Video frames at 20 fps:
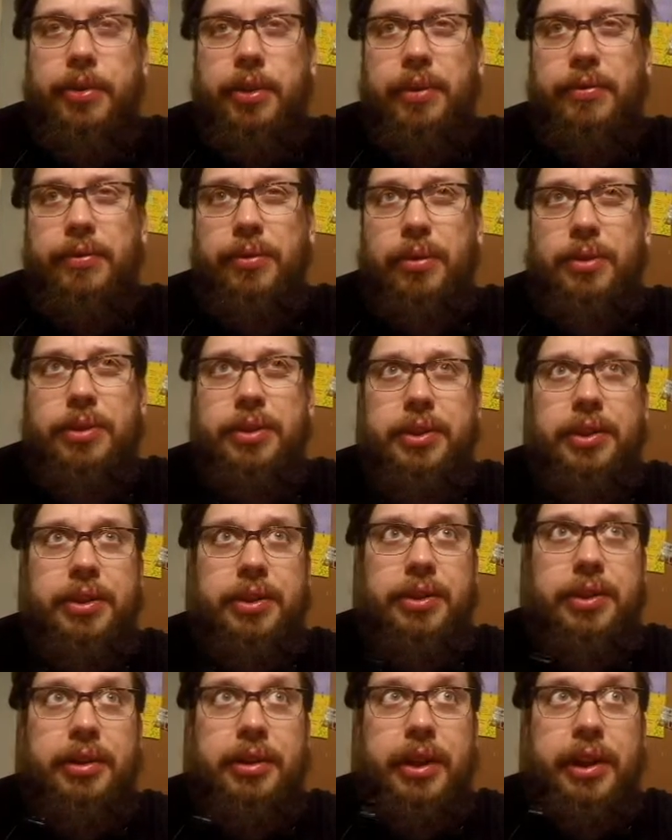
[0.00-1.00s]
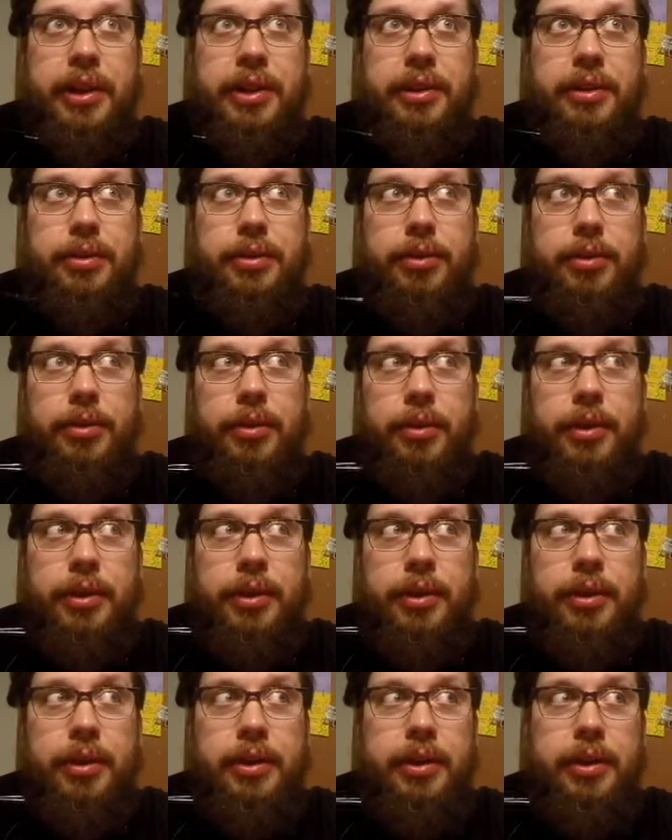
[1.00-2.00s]
Unfortunately, they're in like New York
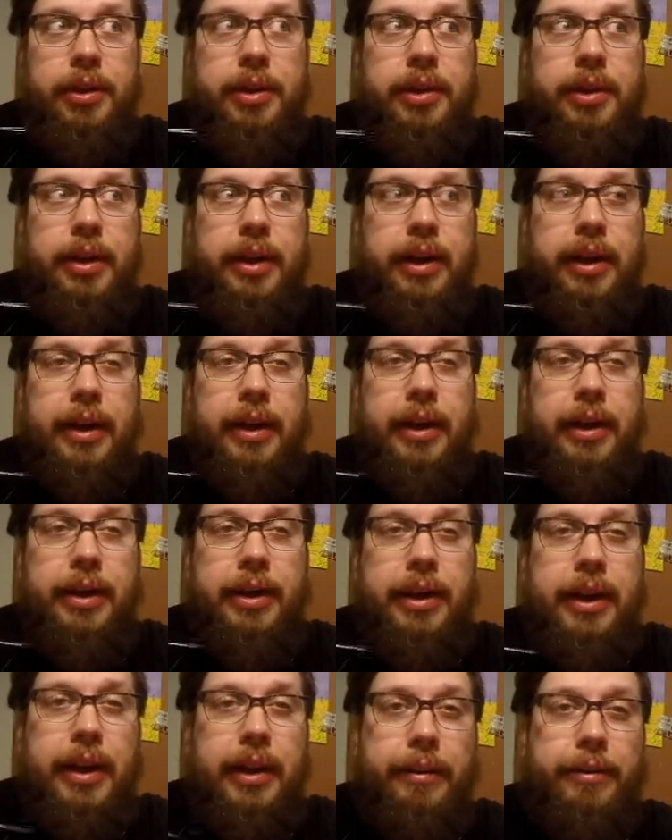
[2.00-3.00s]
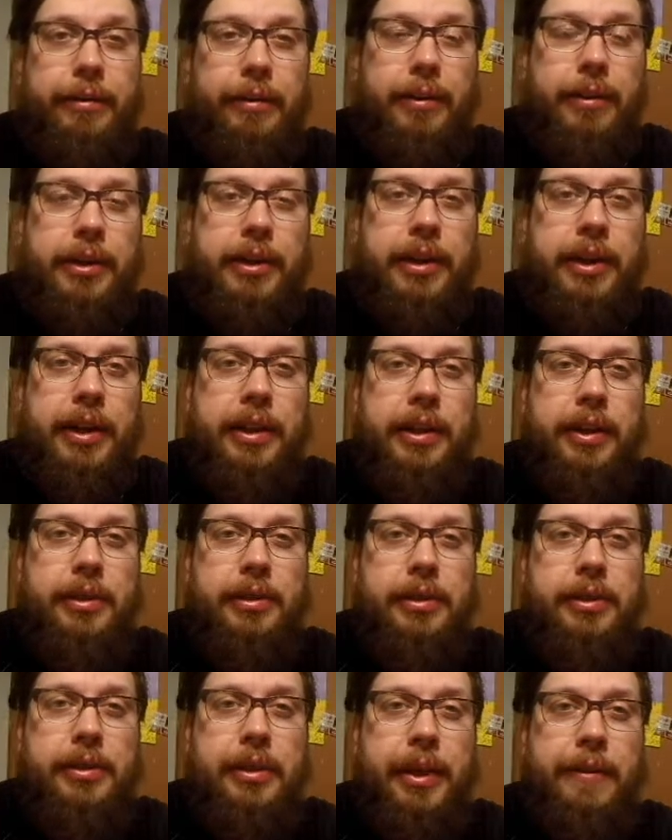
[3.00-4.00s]
and California. I think
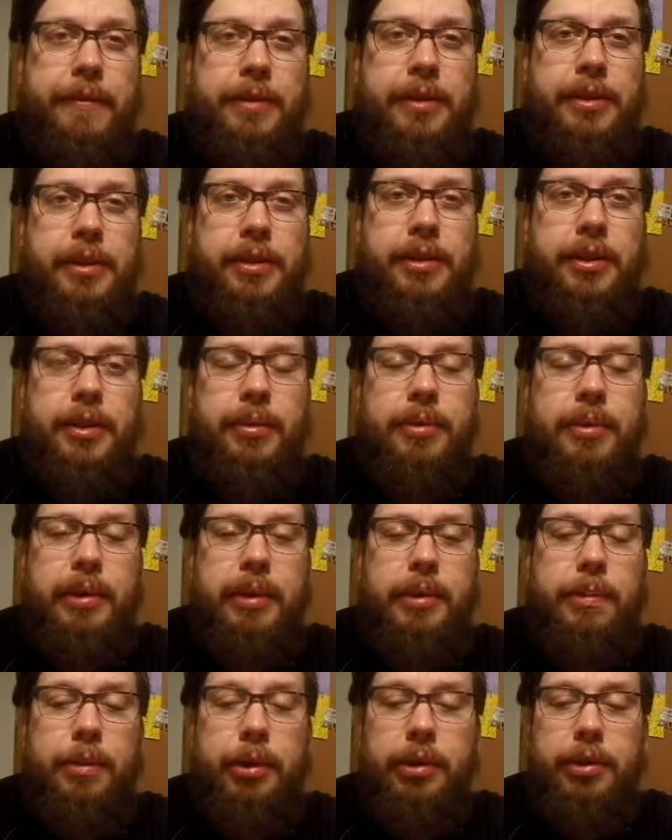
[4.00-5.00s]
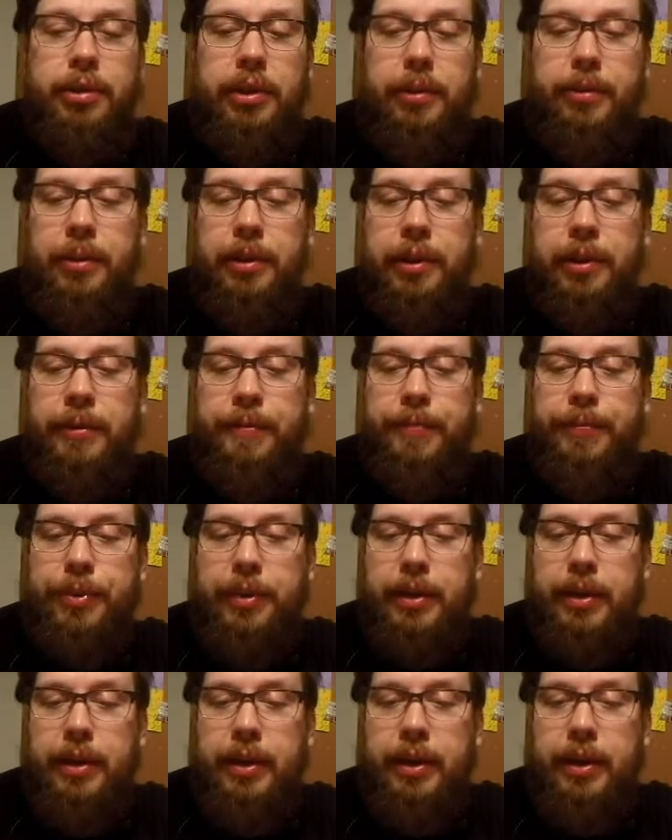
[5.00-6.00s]
there's a San Francisco one and a Berkeley one.
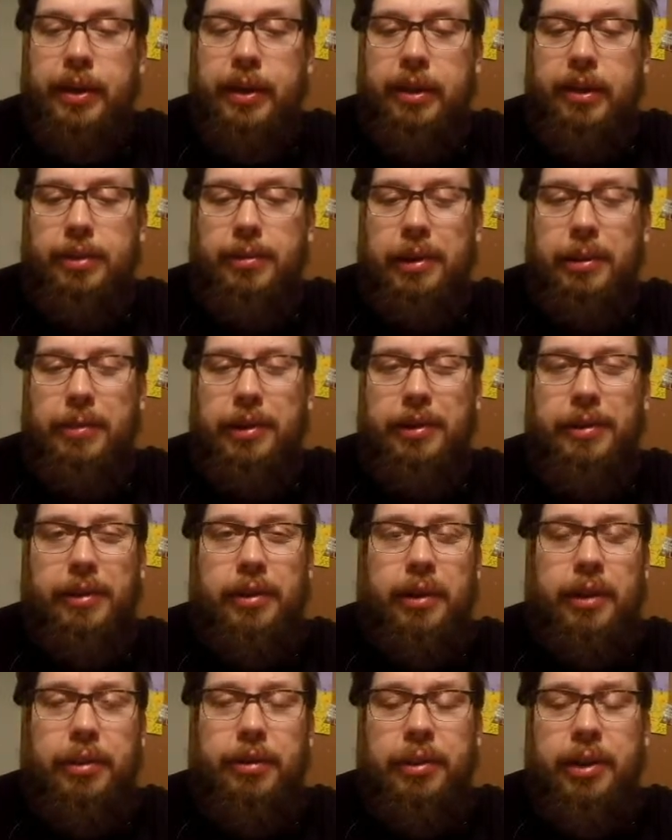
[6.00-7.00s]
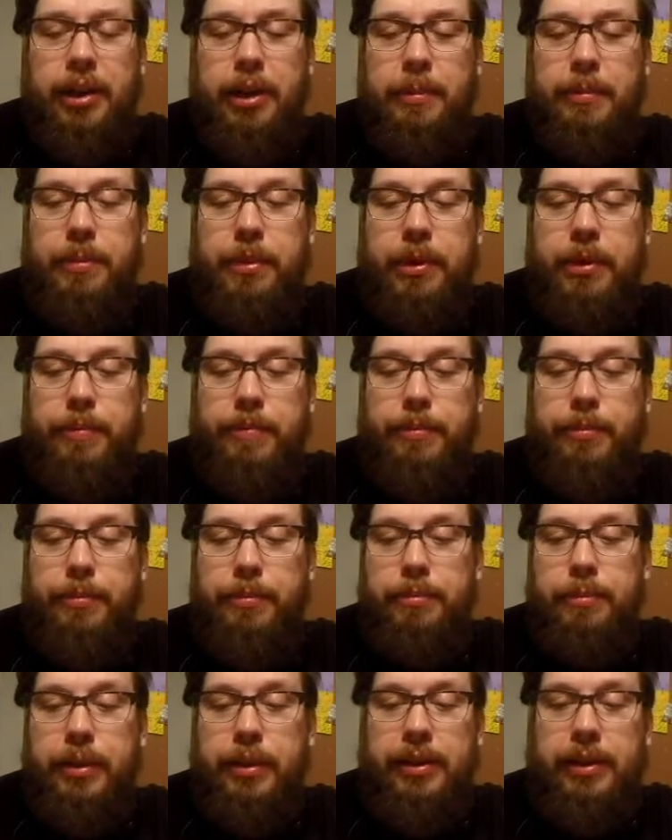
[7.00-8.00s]
There might be another one that I'm
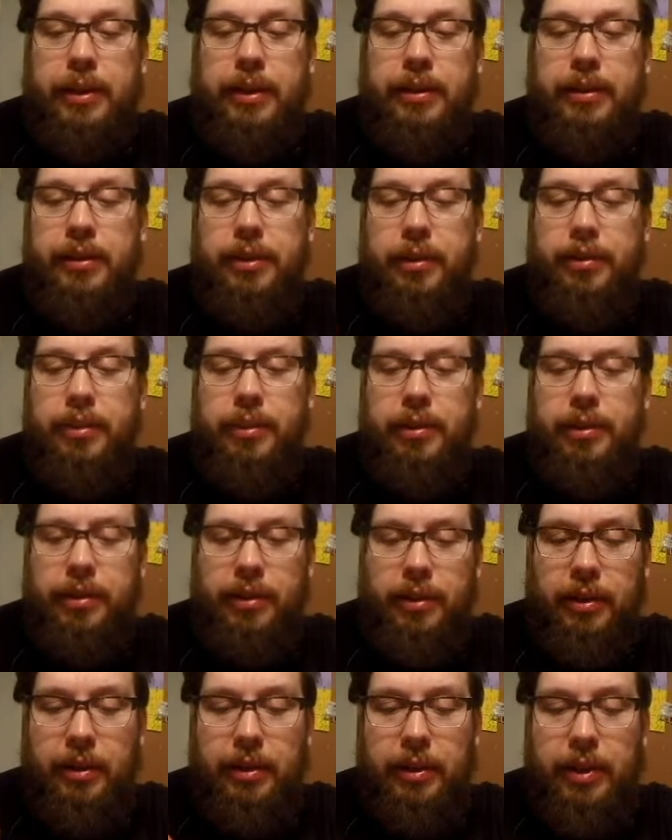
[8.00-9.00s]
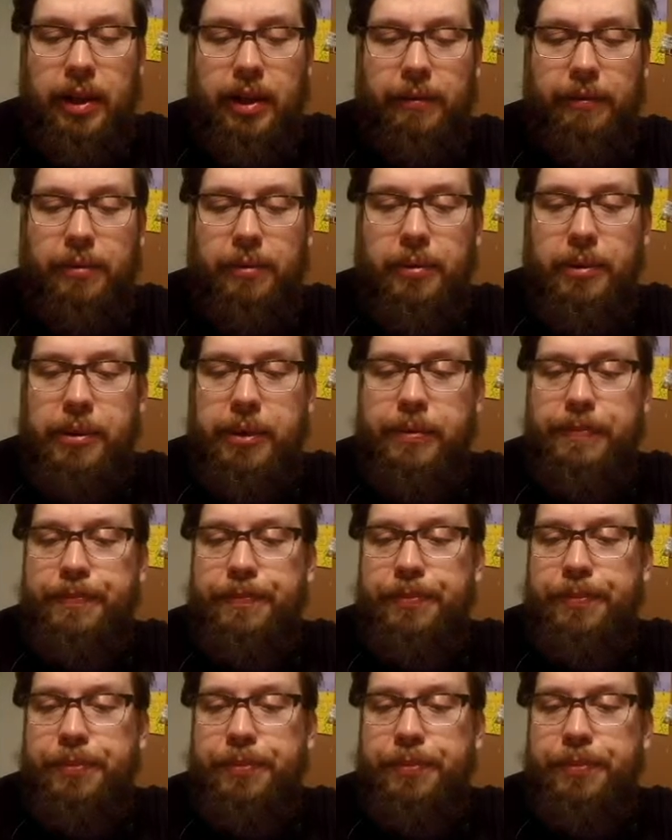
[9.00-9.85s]
missing somewhere in California.